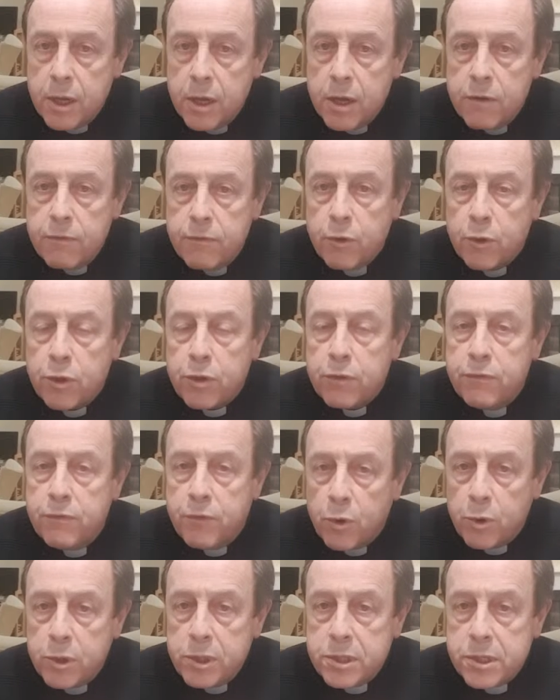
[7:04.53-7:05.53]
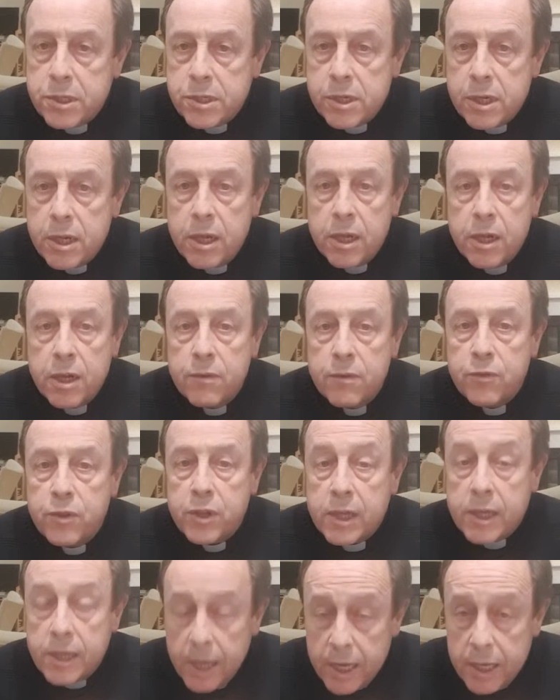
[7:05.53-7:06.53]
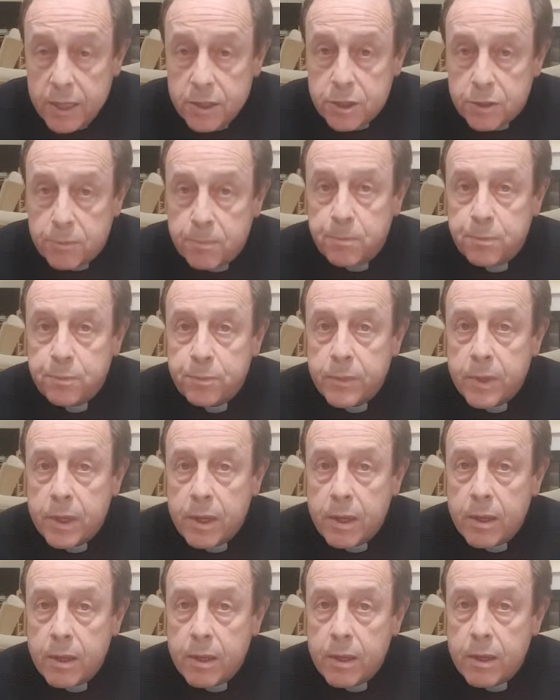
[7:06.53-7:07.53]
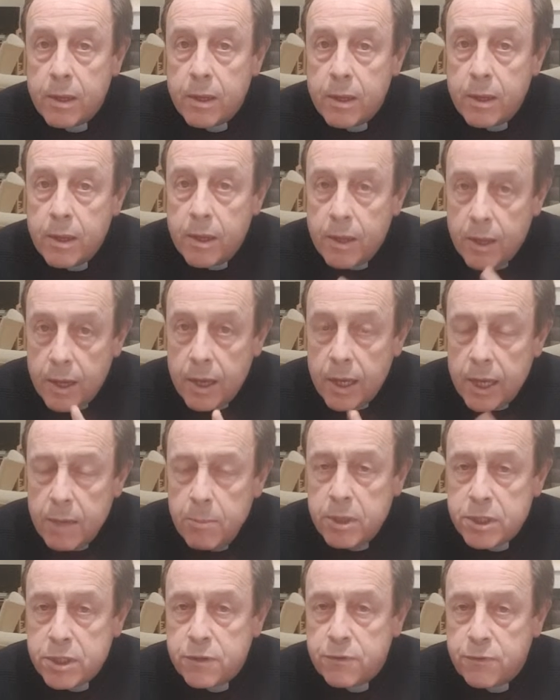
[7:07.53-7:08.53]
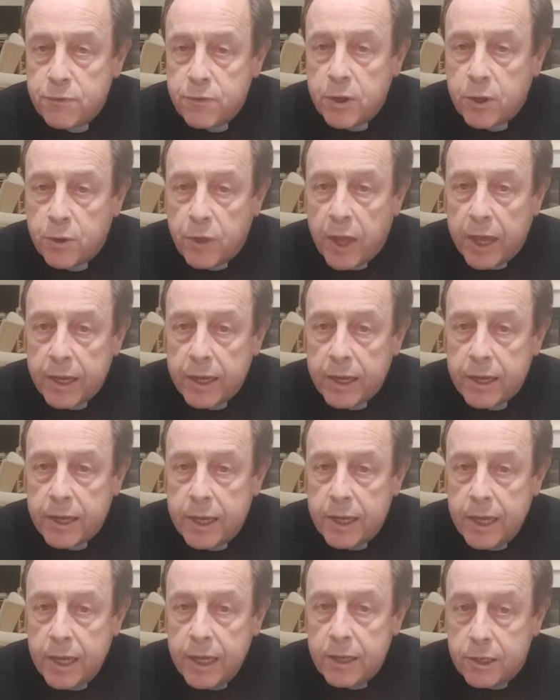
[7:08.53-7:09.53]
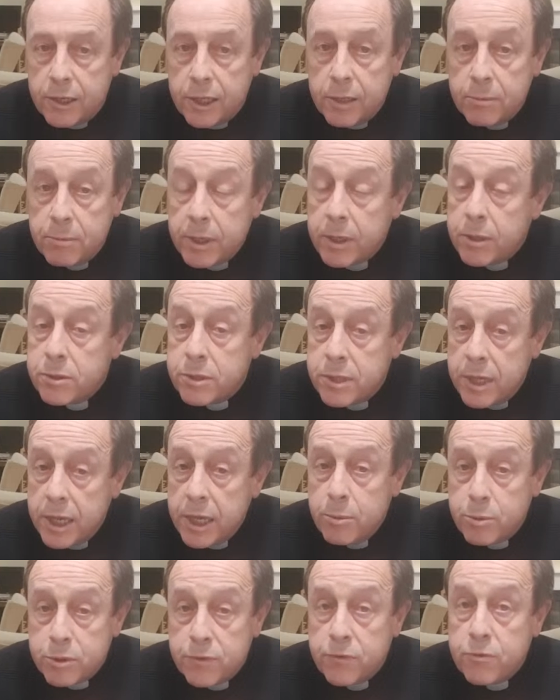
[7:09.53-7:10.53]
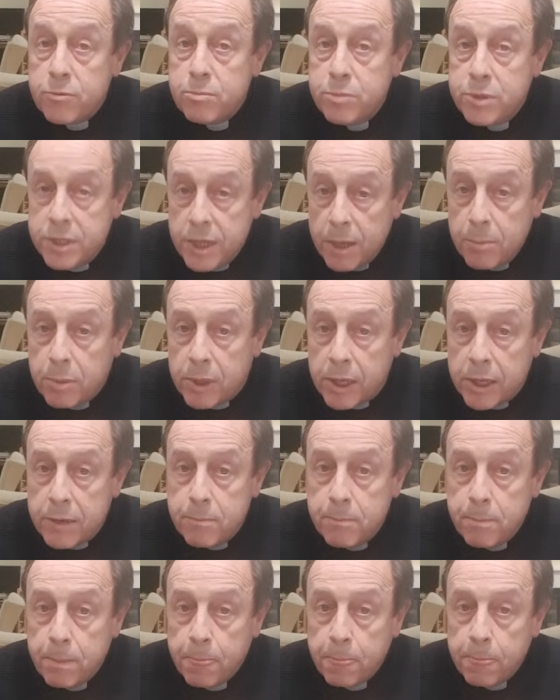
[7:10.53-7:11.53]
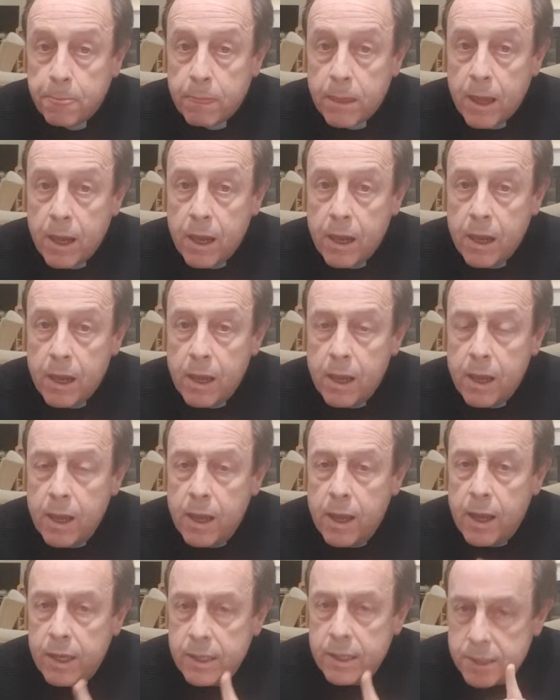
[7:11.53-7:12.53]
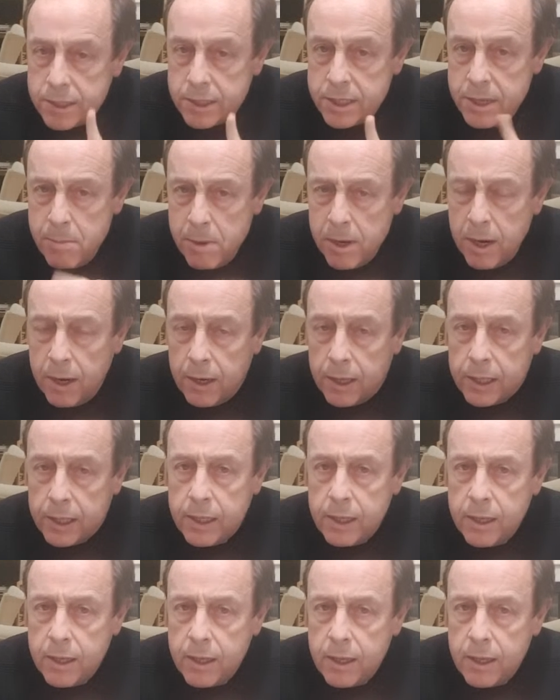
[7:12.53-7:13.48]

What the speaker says: for the voice of the kingdom." He must have felt that keenly because he was from Dublin. Similarly,